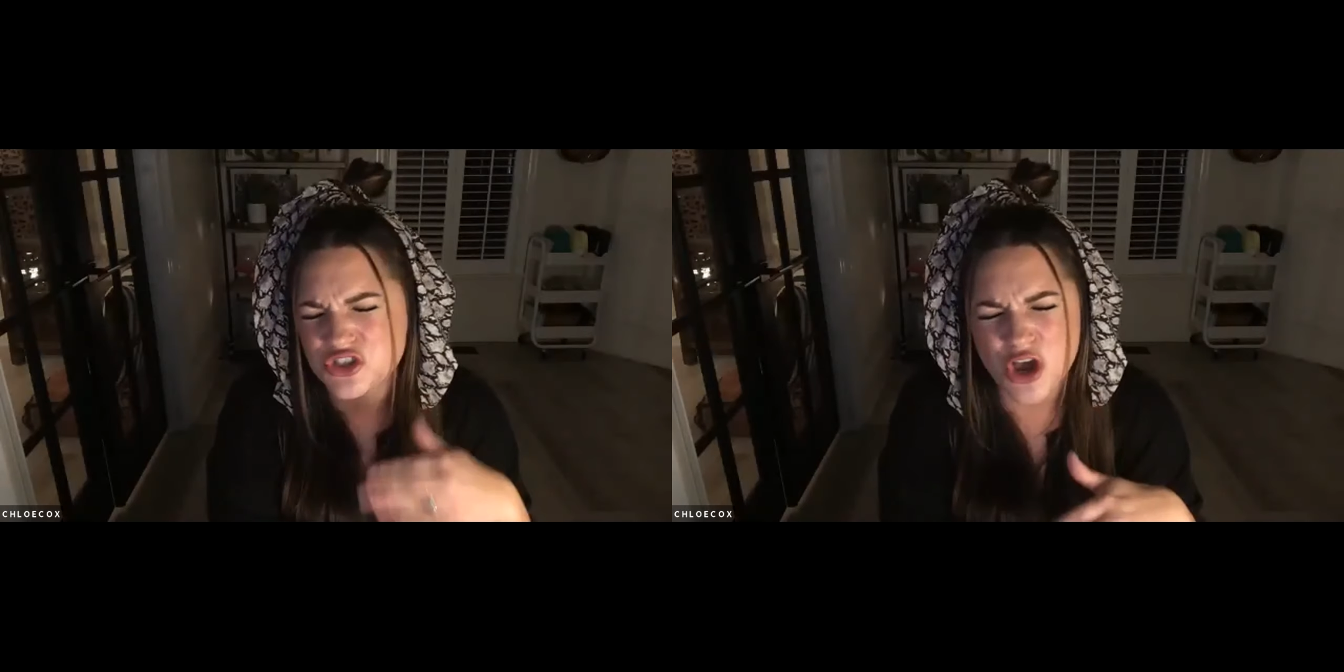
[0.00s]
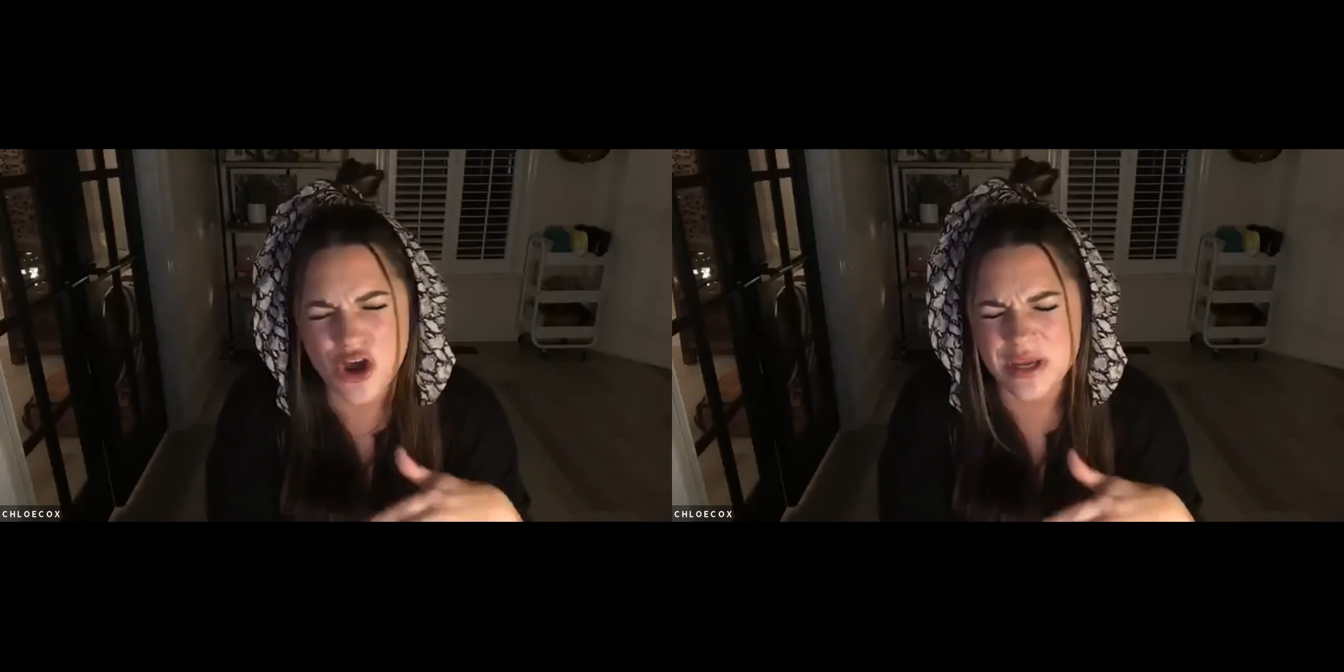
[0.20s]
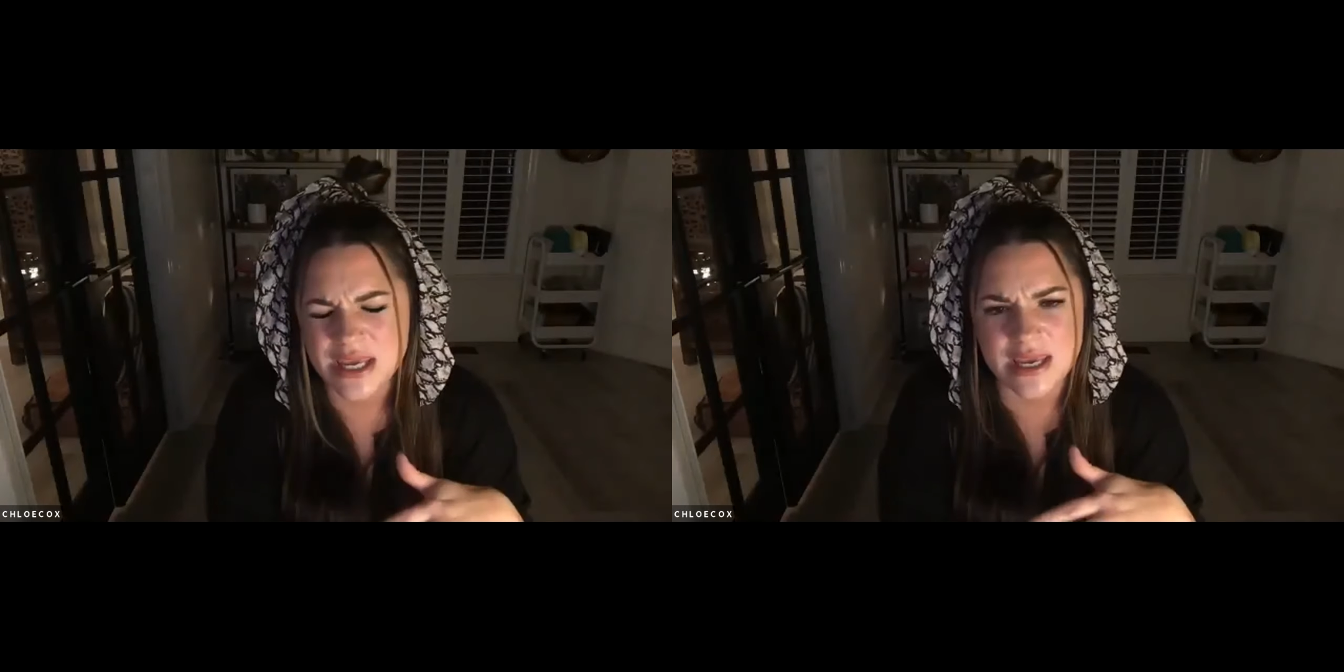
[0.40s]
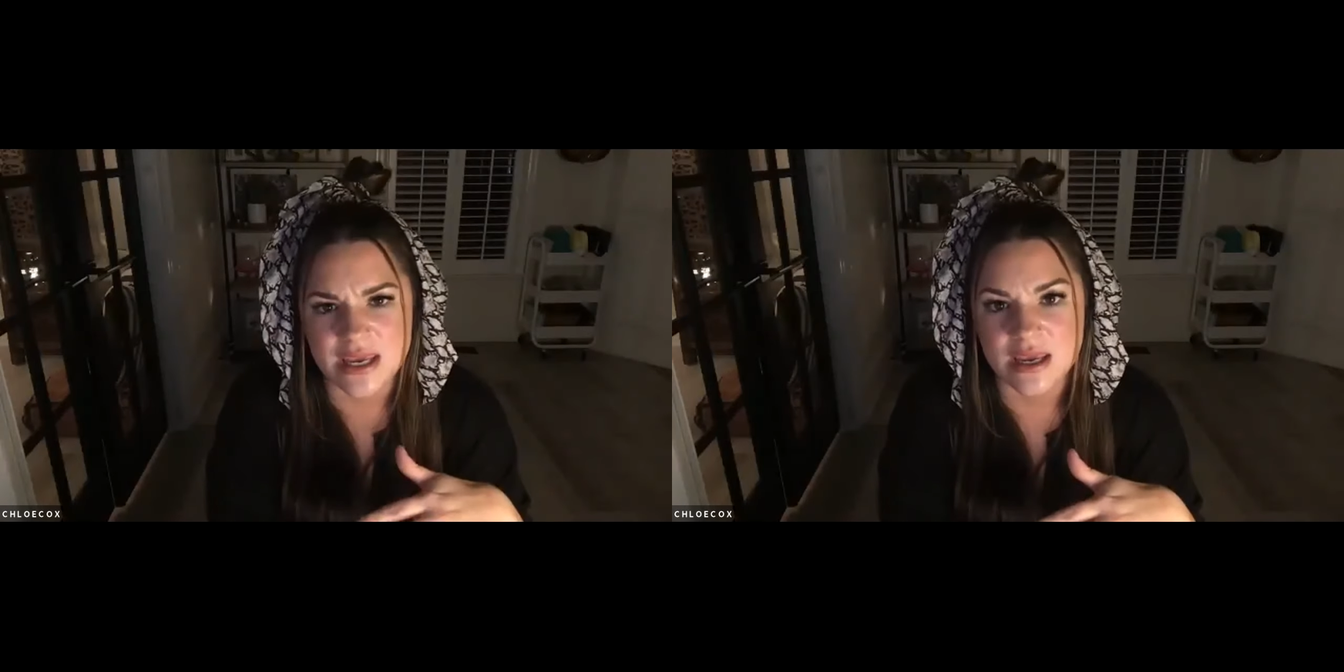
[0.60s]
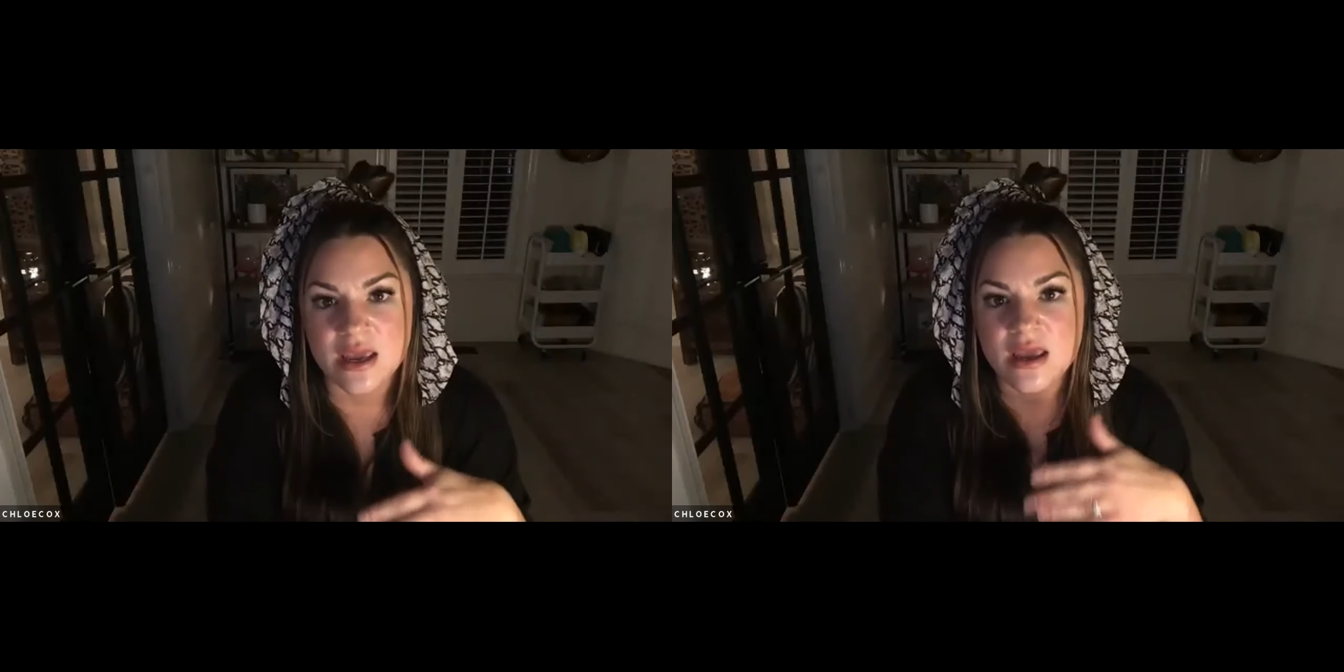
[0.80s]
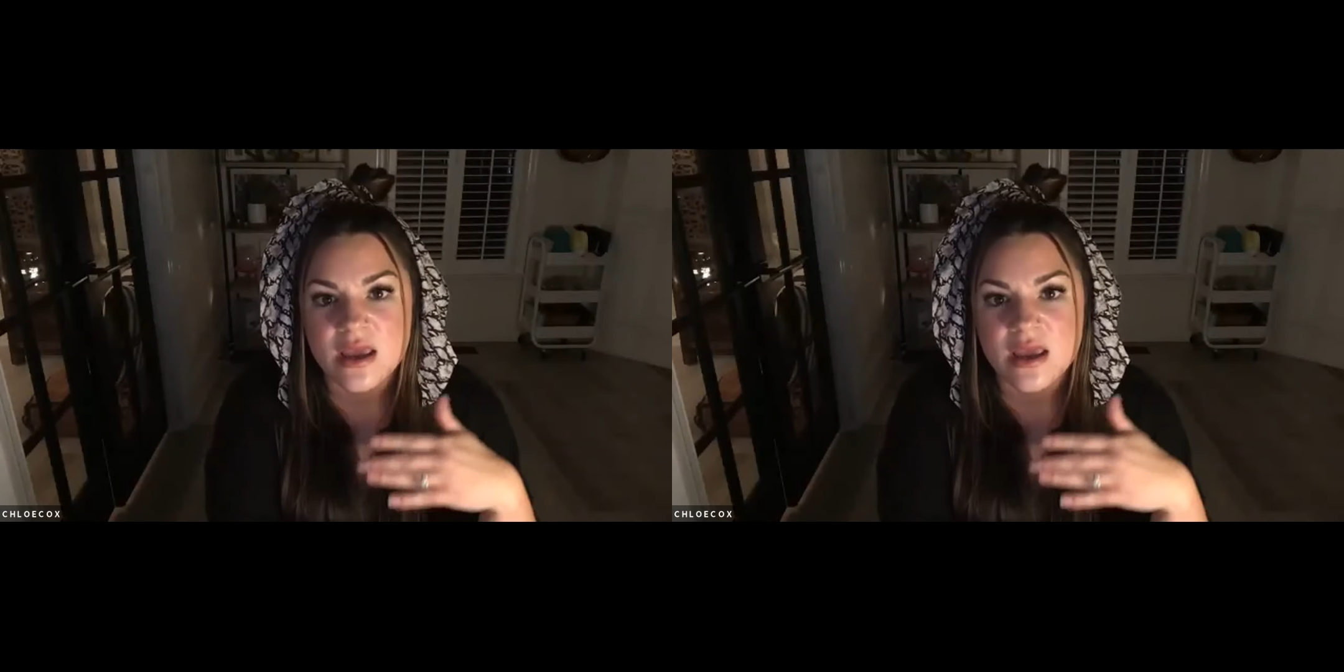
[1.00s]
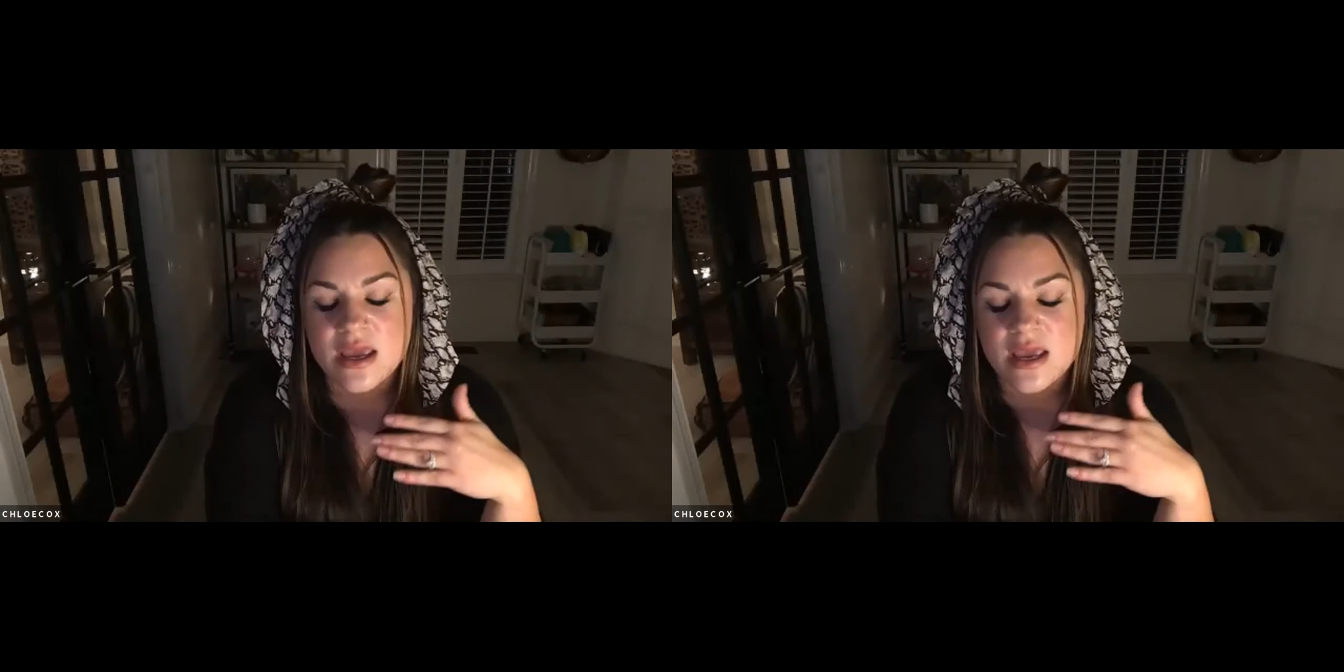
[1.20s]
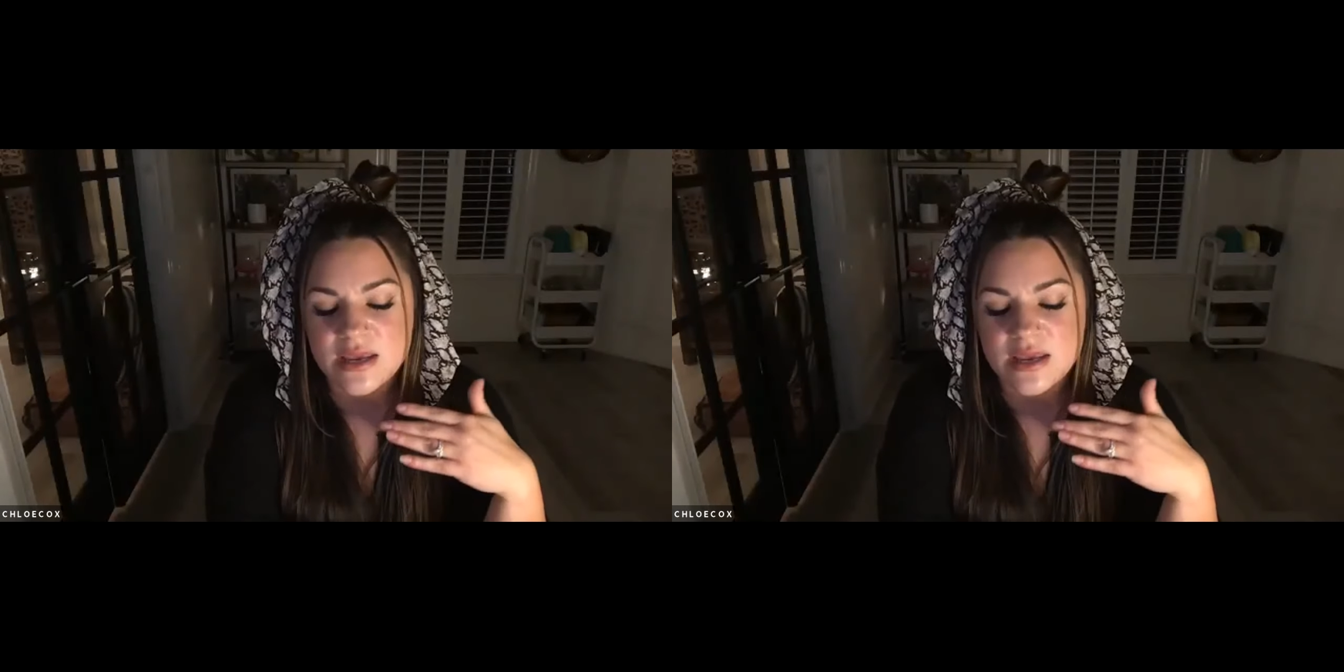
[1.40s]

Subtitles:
it's so key.